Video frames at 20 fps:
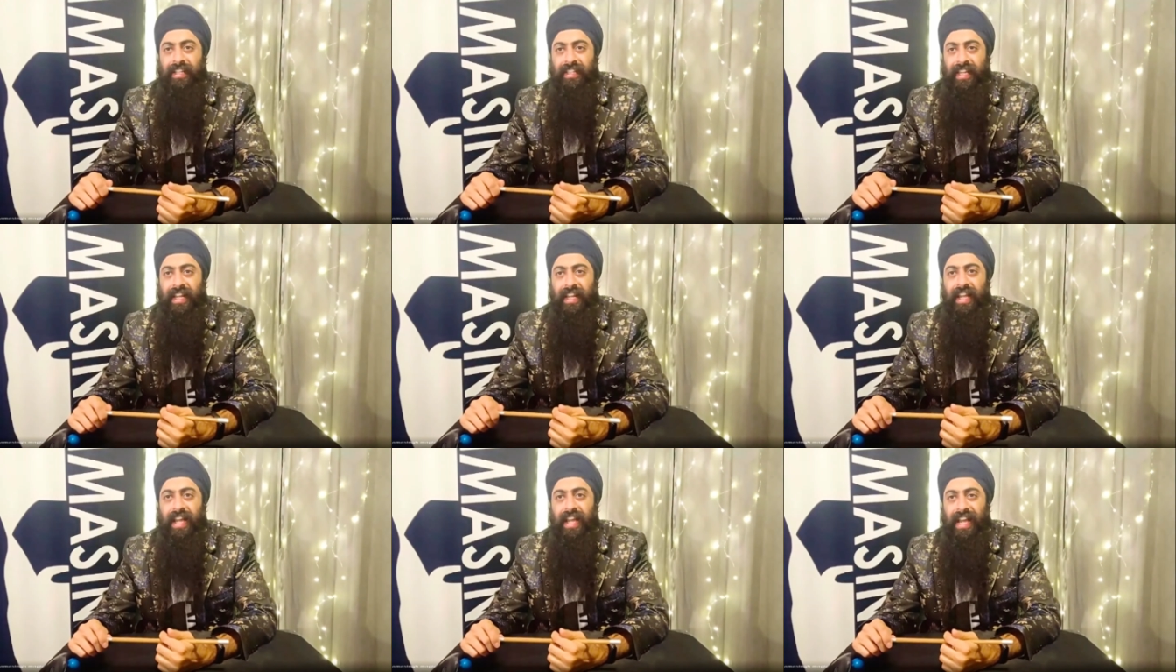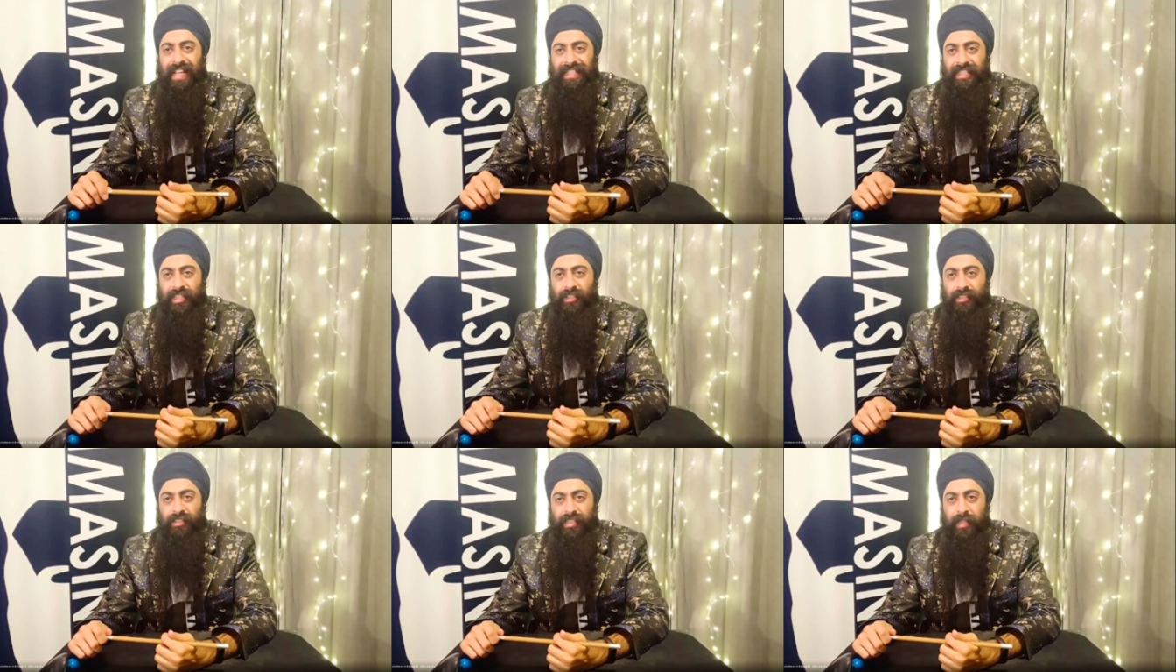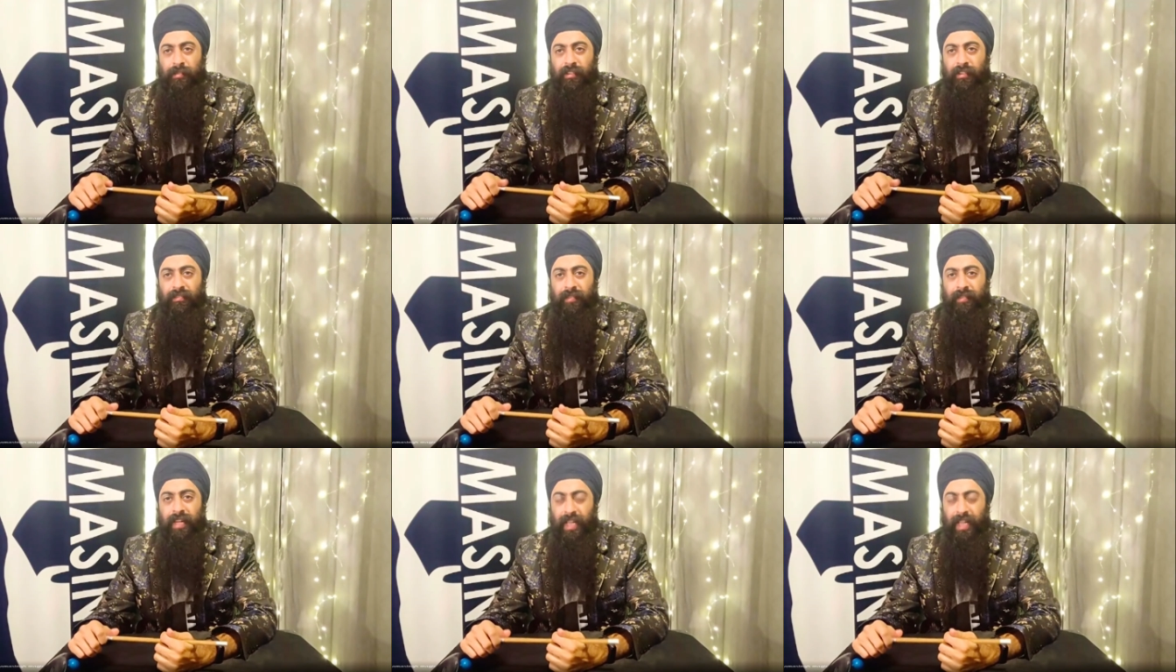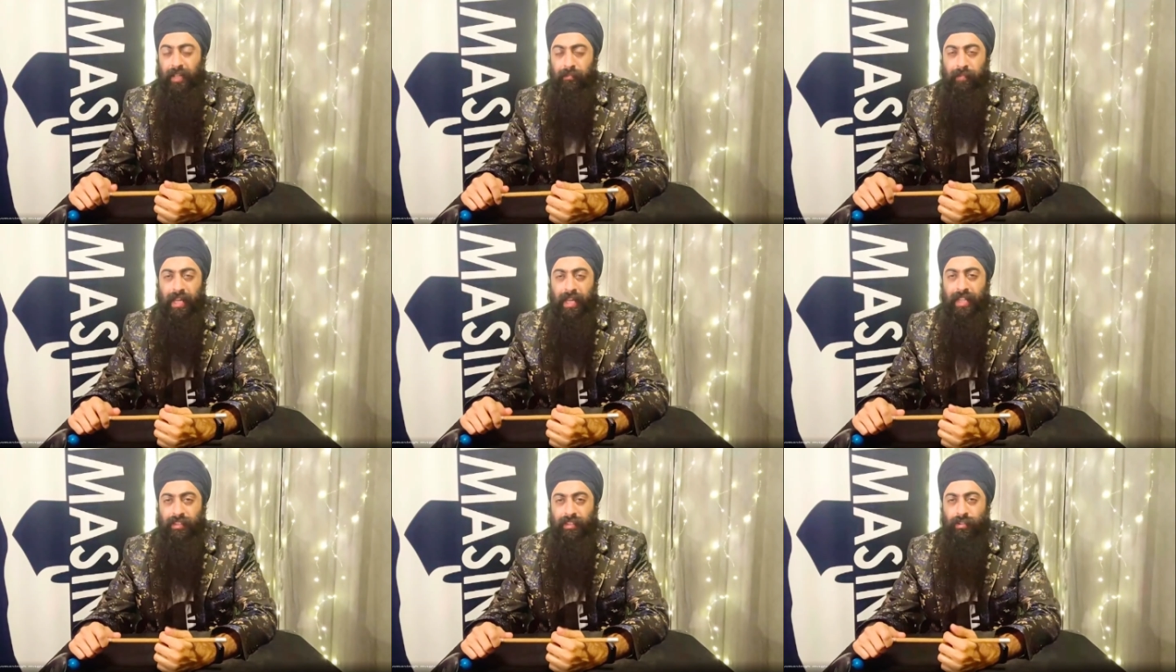Can I ask you some of my
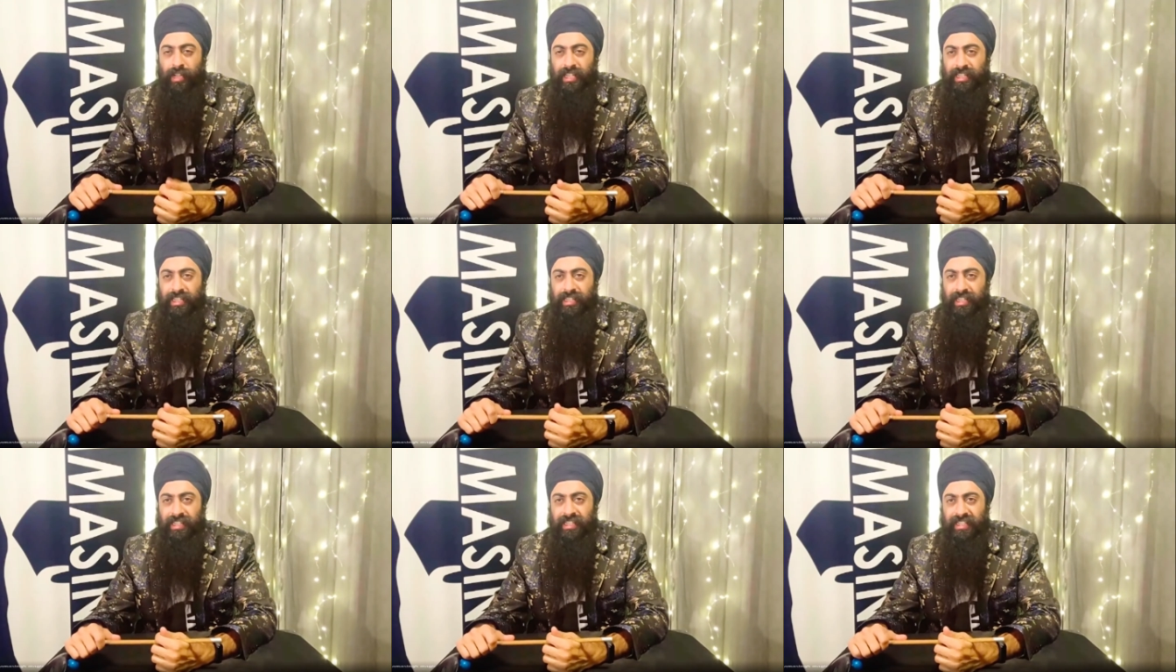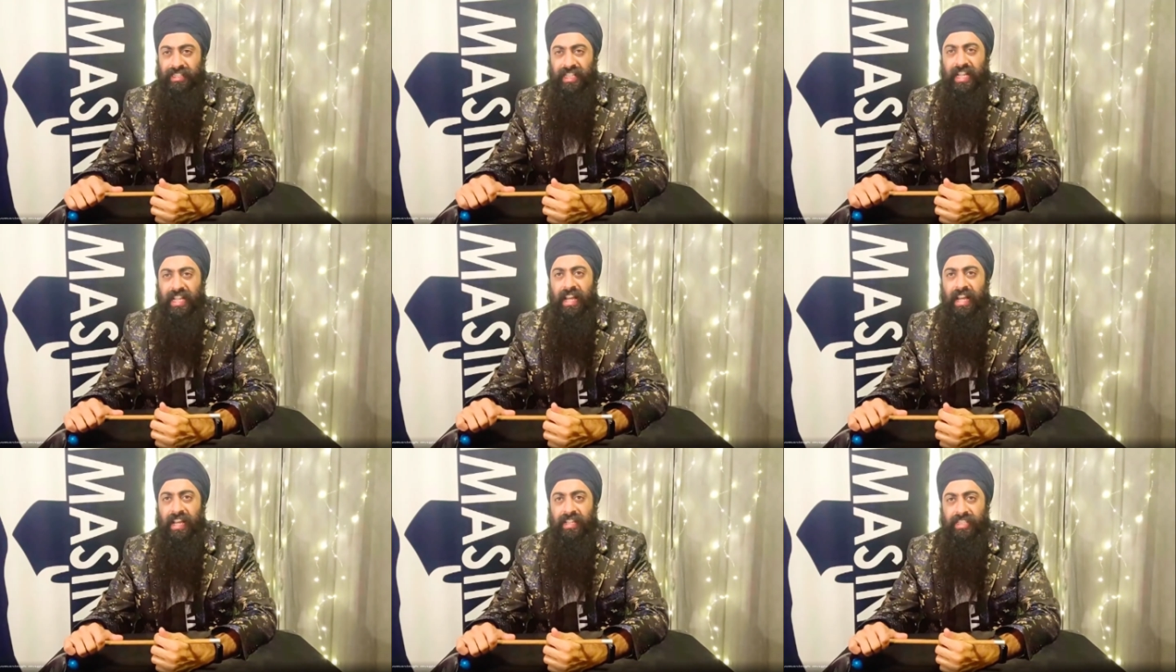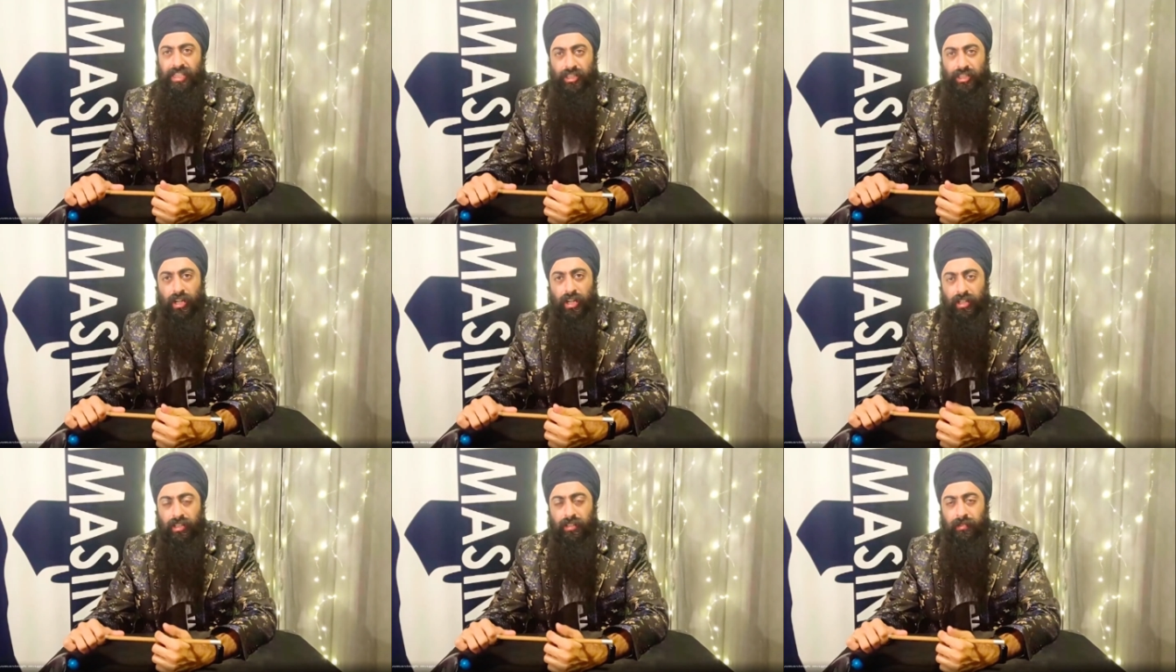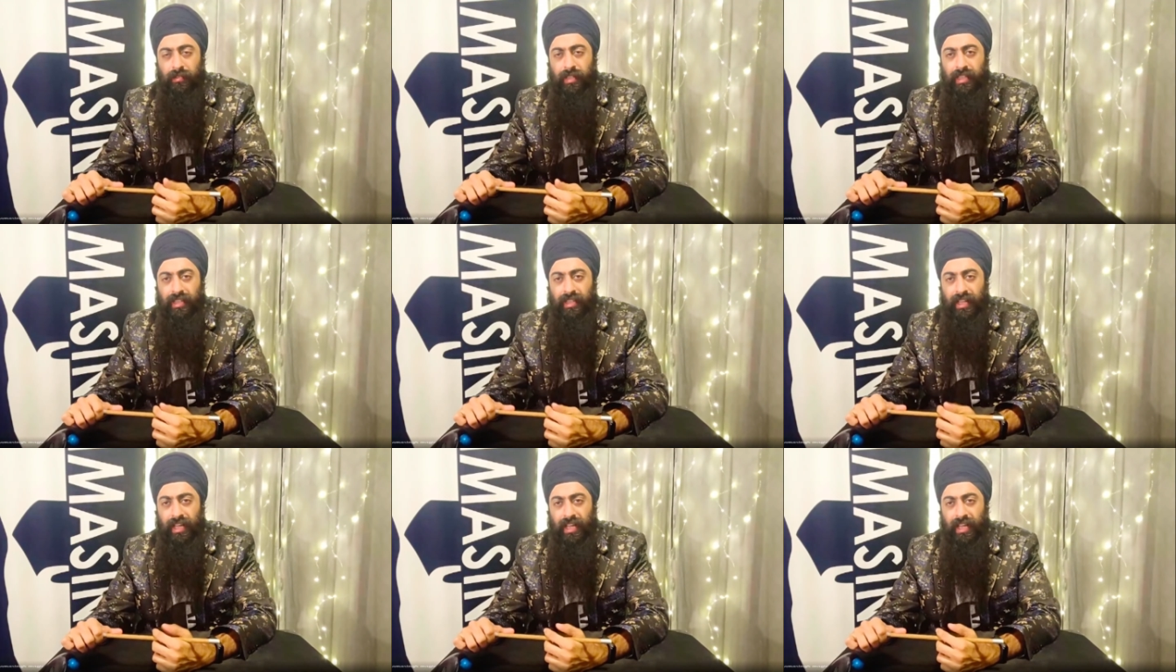math questions that I struggle with?